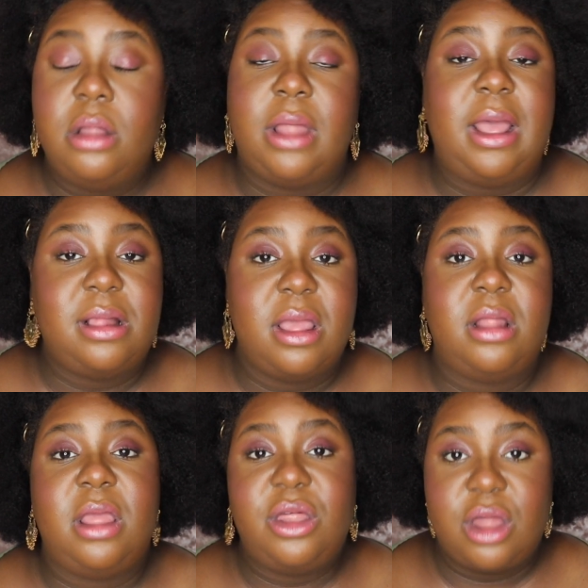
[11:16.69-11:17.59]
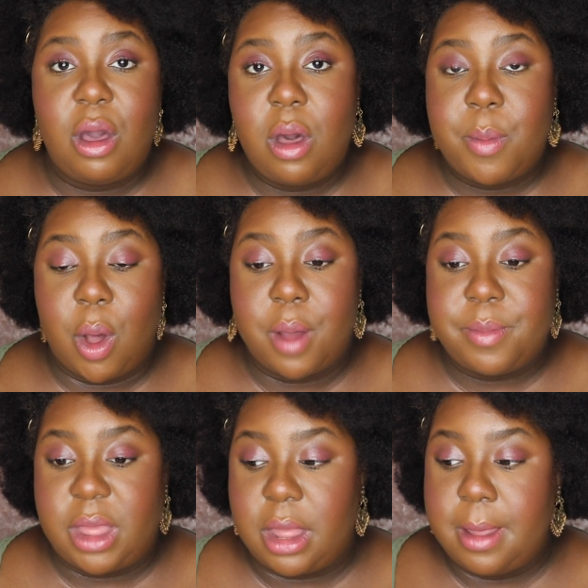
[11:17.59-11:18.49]
like I said, they show up on
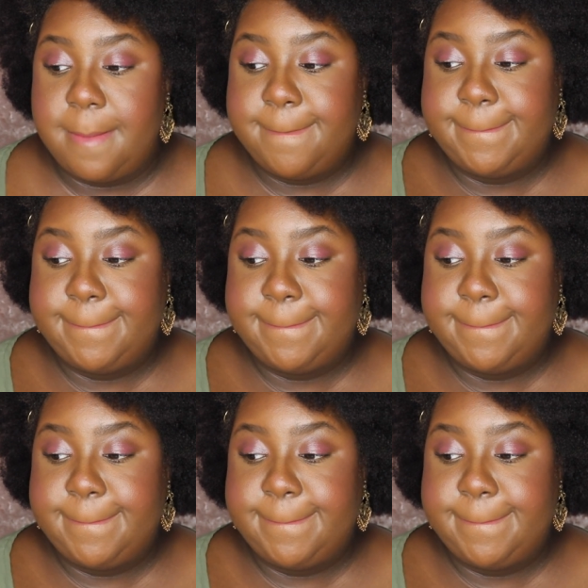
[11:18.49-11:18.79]
me,